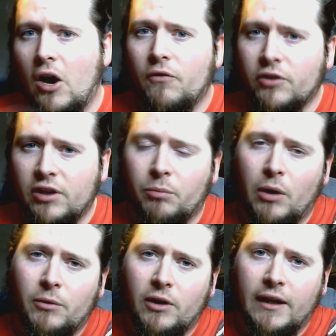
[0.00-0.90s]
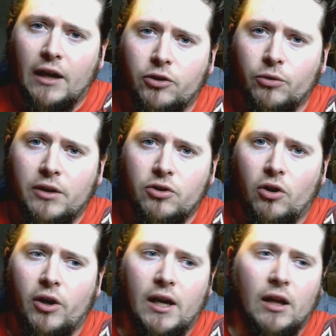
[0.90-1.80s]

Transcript: obviously the Premier I do enjoy.